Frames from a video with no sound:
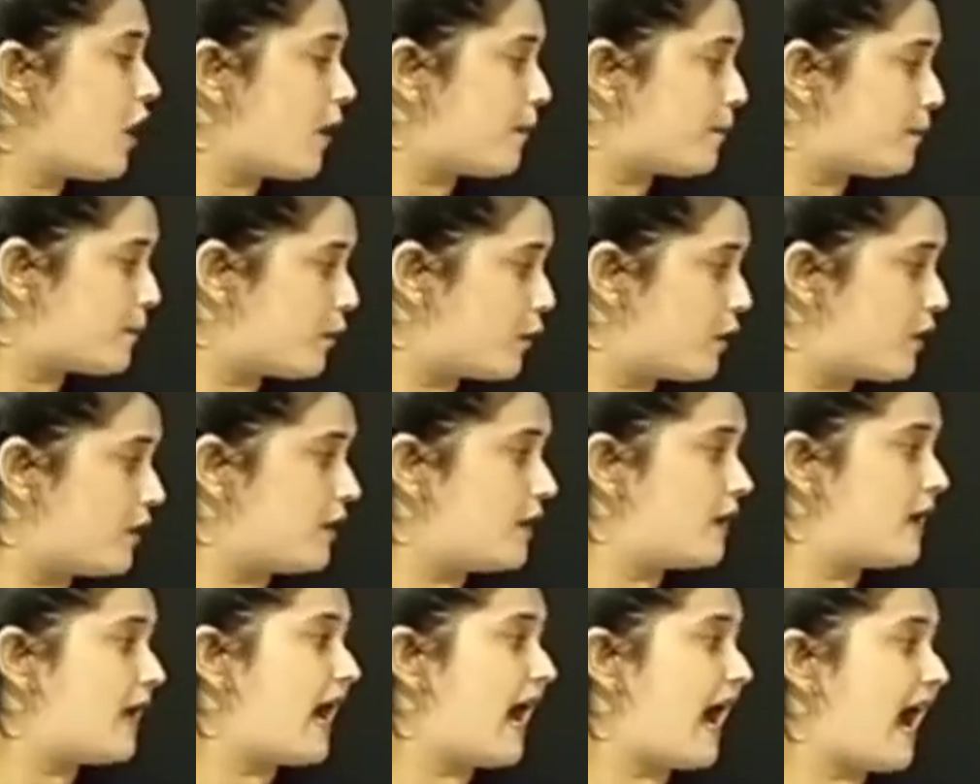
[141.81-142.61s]
or
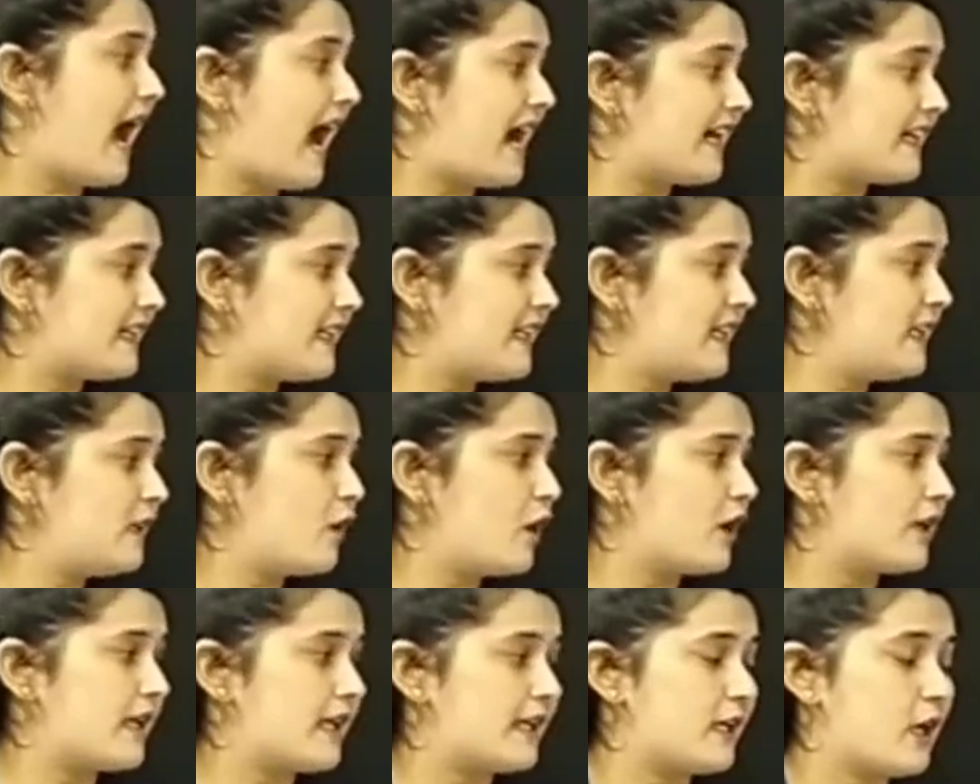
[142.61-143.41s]
pull acting
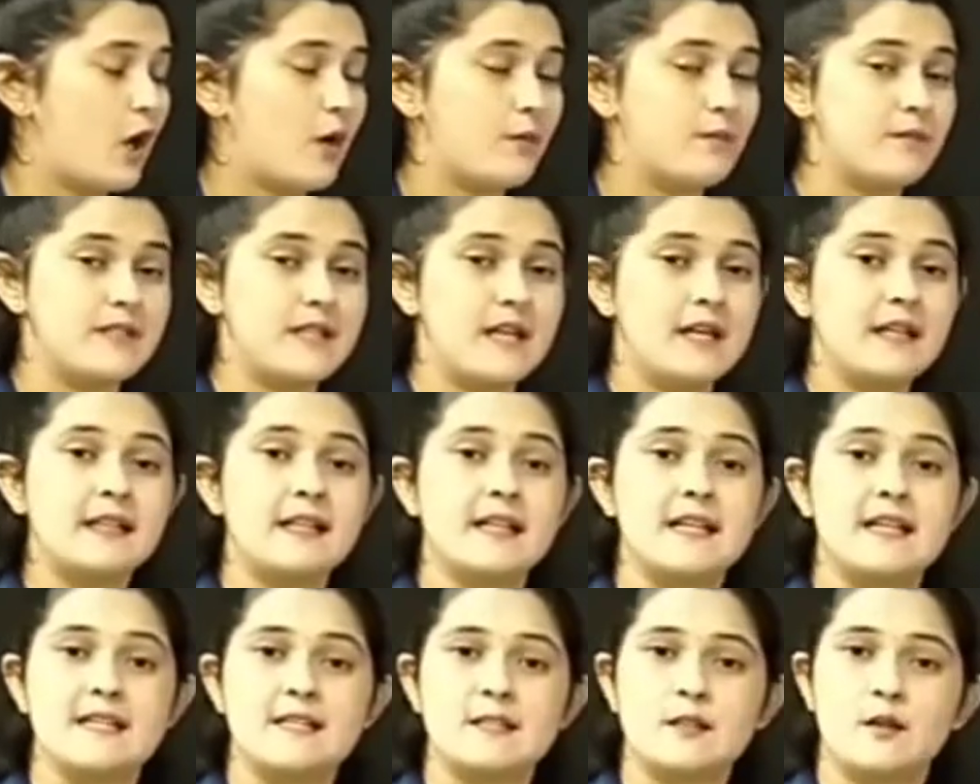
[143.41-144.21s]
on an
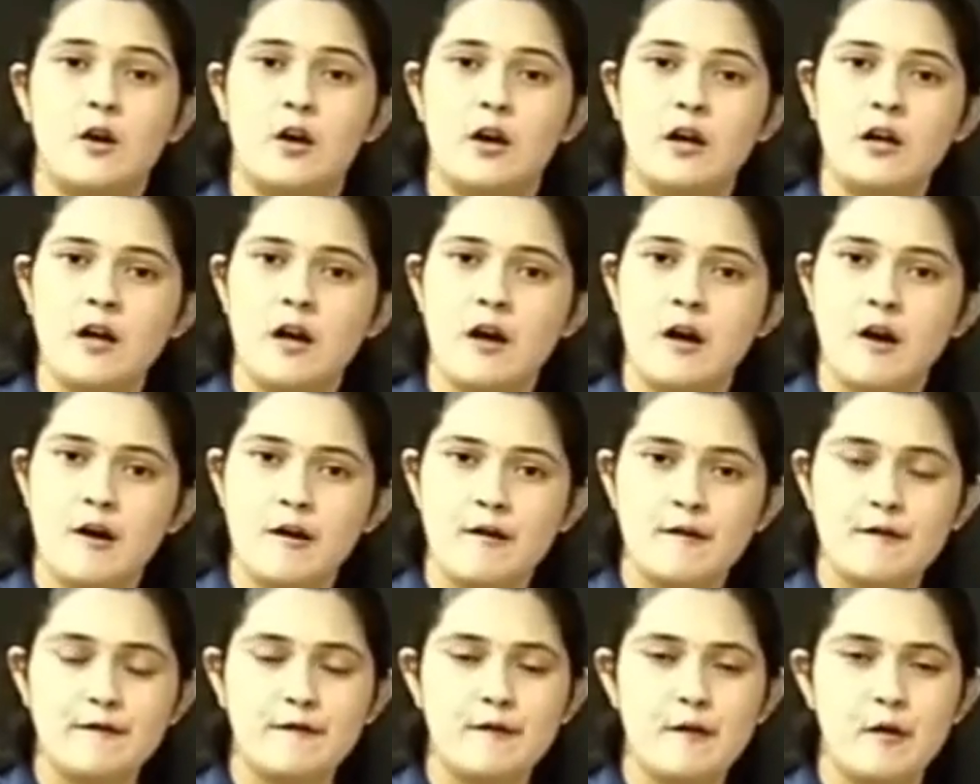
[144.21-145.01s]
object is called
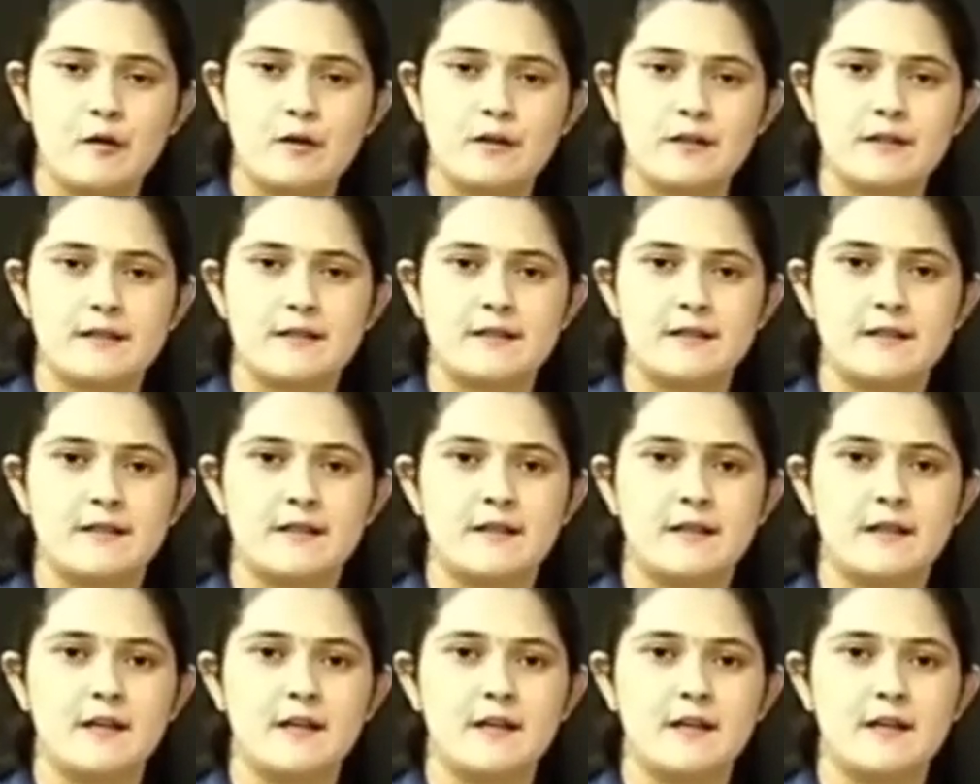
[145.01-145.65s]
force.